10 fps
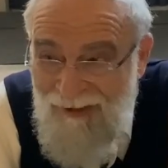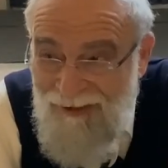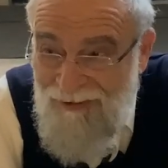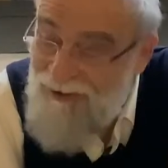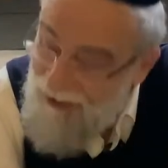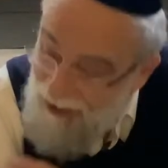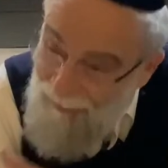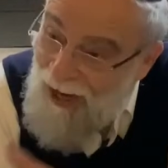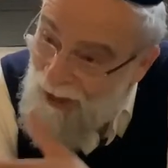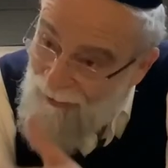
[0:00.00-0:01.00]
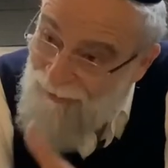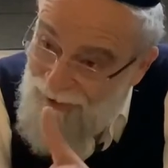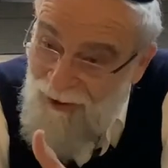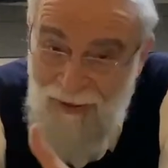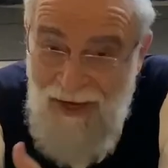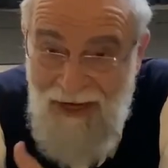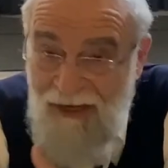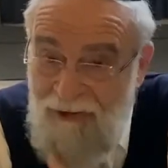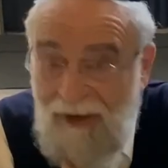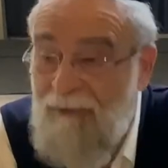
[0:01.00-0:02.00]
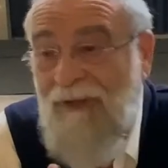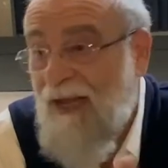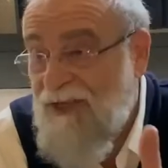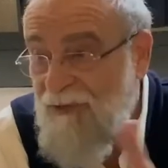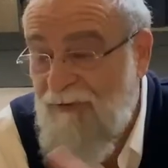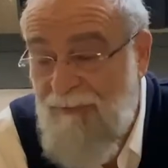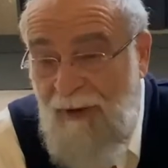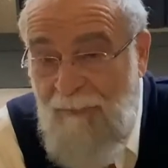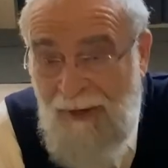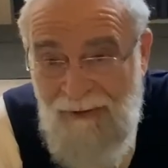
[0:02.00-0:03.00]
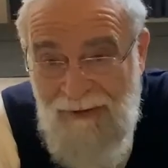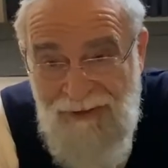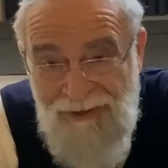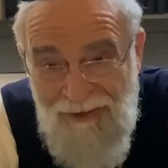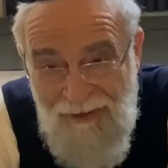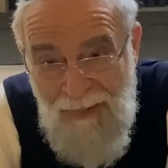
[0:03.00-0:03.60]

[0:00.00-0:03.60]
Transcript: So somehow, I had a great relationship with my parents,